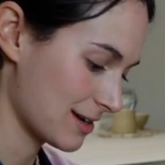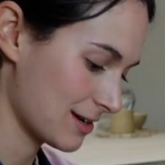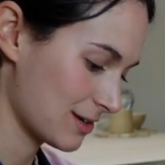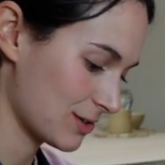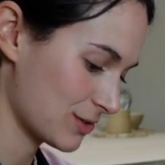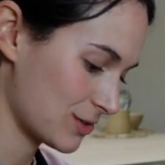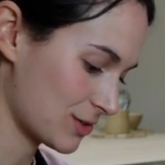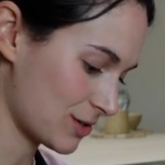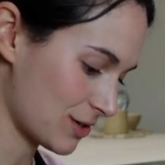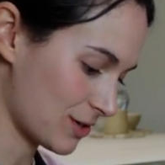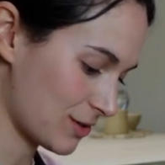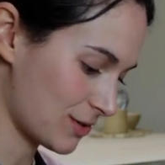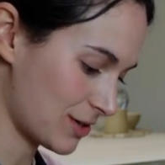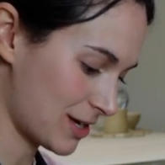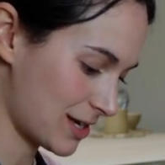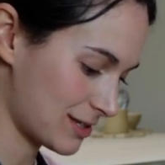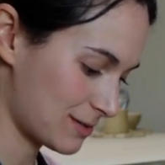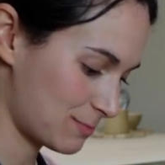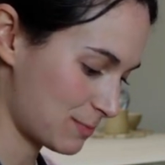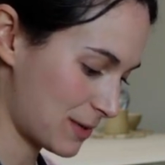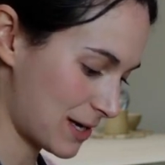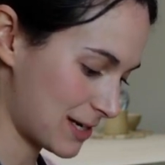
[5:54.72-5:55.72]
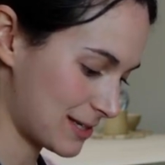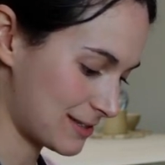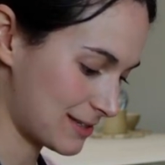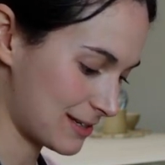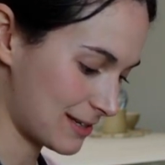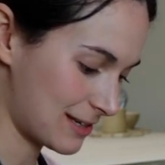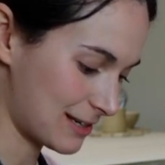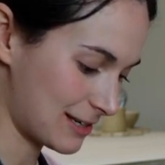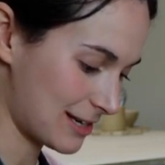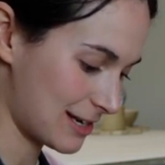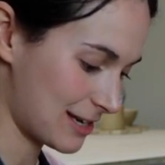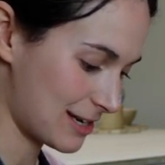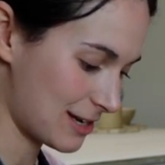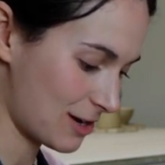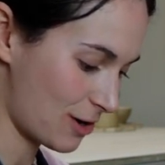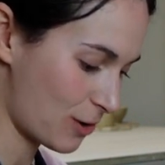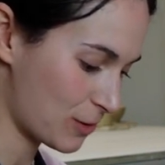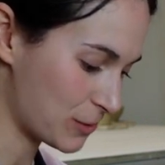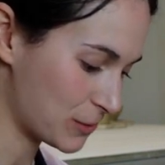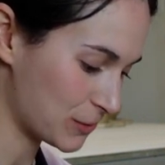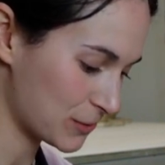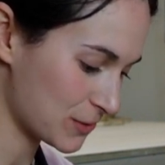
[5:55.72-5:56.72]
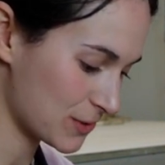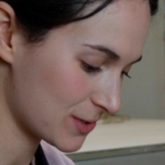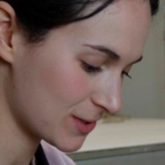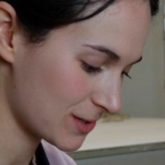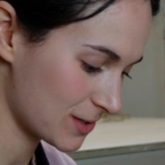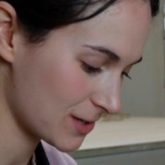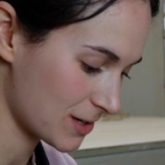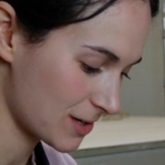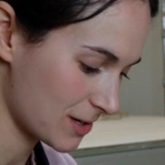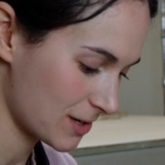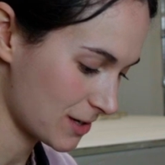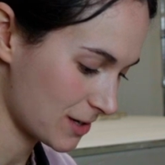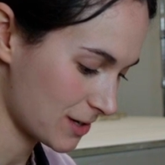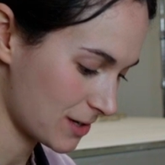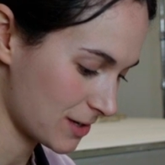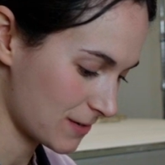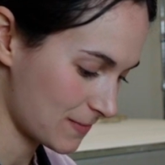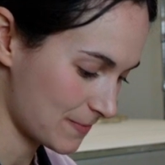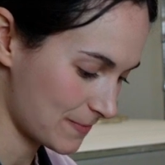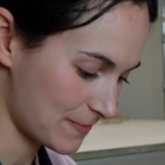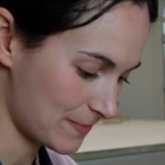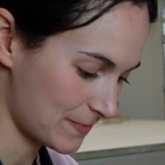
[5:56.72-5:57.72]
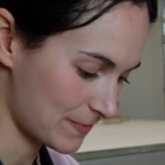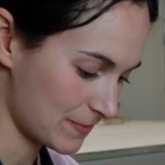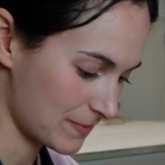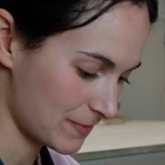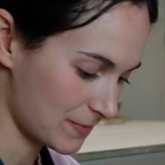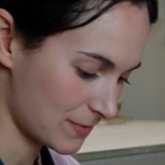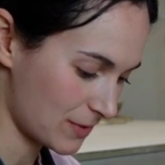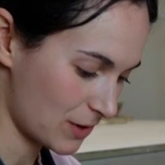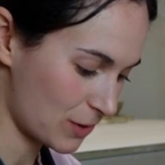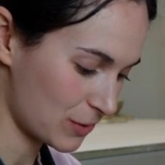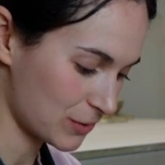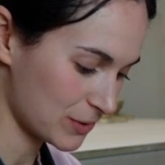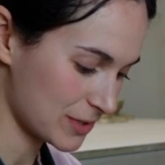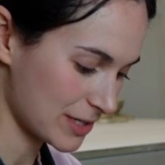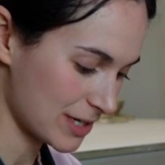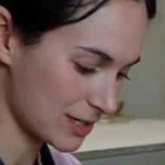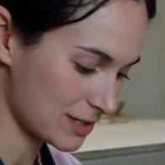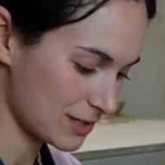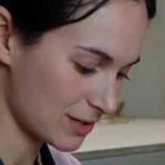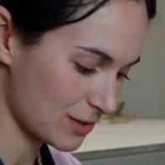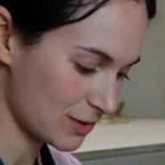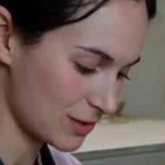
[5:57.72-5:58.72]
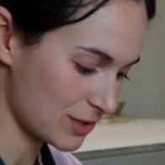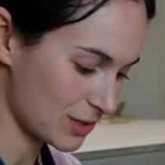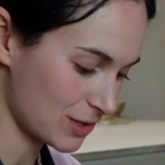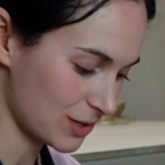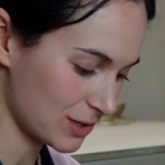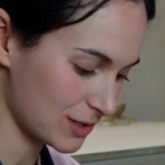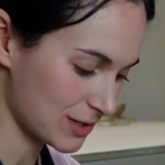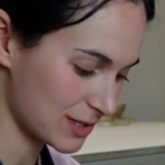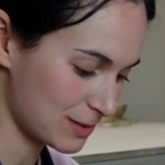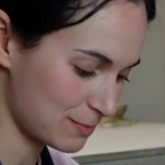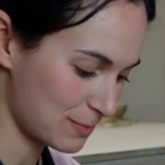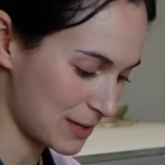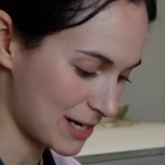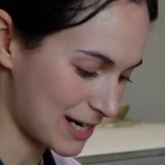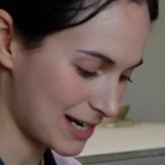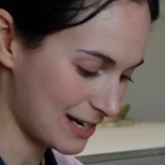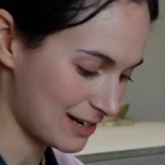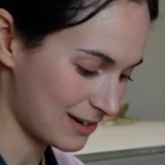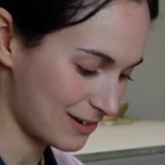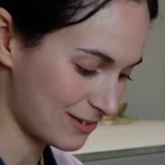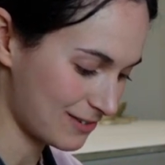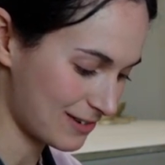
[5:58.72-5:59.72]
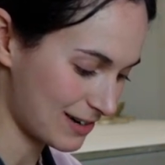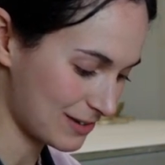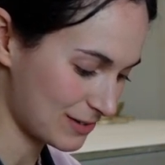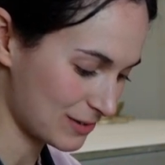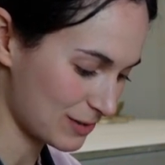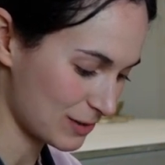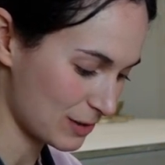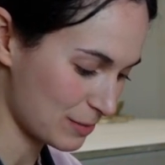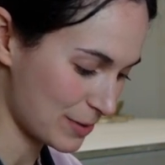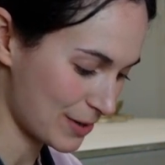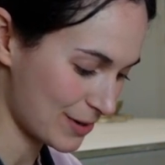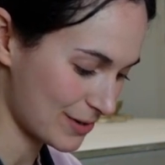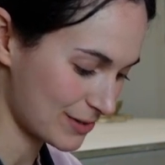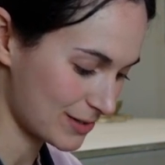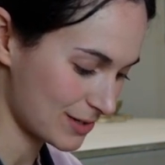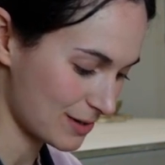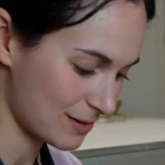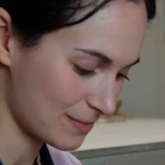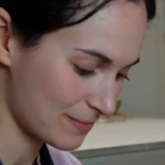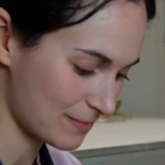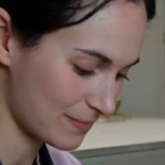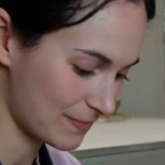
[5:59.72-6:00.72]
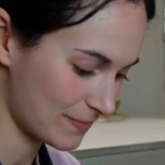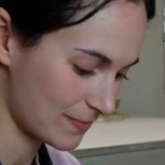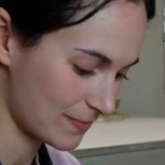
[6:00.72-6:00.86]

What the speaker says: So this basically holds it so you can spin it around on the bottom.